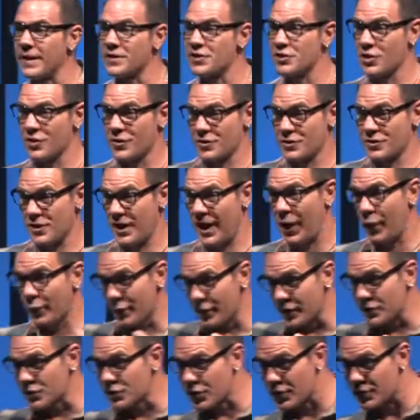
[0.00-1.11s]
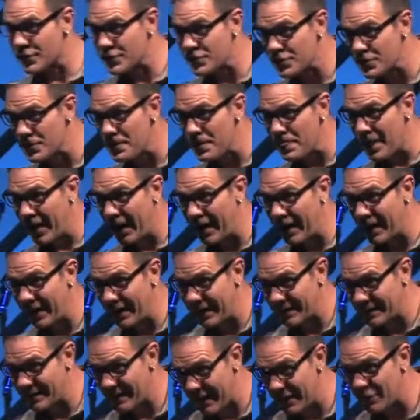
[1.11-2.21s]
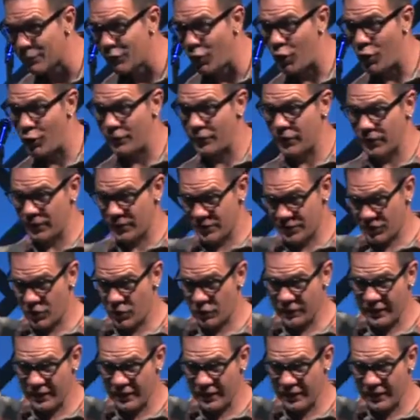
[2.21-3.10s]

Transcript: church, a healthy church uh, involved. It's called